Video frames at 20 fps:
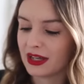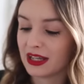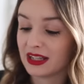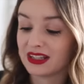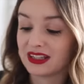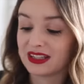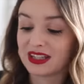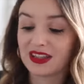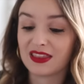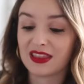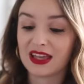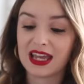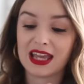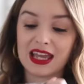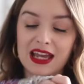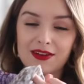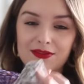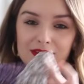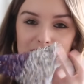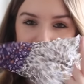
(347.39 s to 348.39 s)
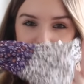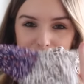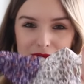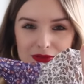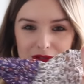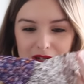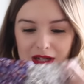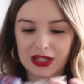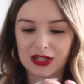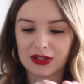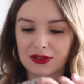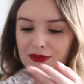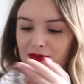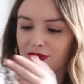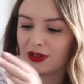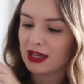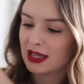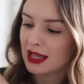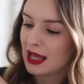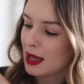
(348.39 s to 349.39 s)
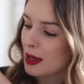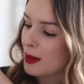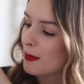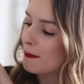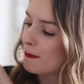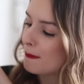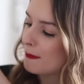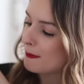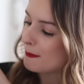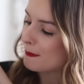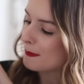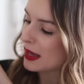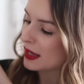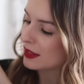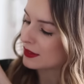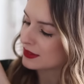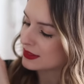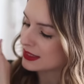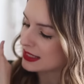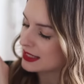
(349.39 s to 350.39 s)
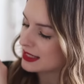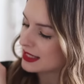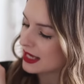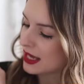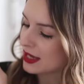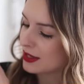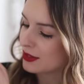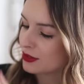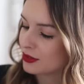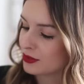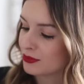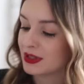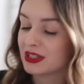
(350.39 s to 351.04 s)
and they have little kind of bell detail,